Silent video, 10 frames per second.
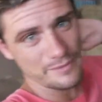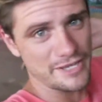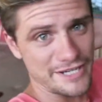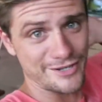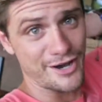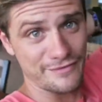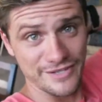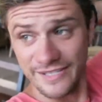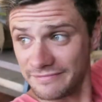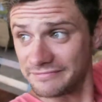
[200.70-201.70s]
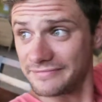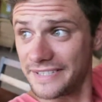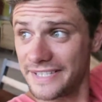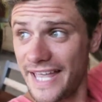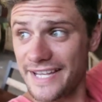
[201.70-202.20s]
But I'm getting coffee.
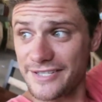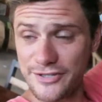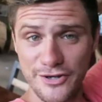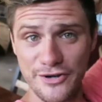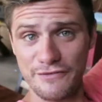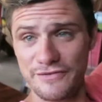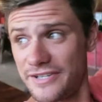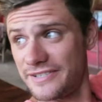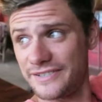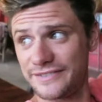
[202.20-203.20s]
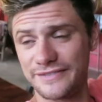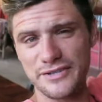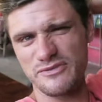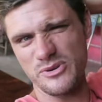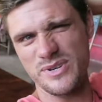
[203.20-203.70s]
And that's deserved.
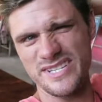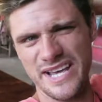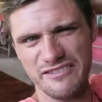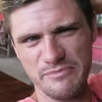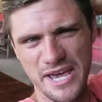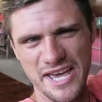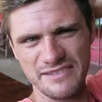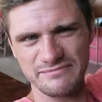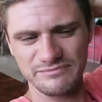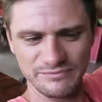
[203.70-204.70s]
This view isn't half bad.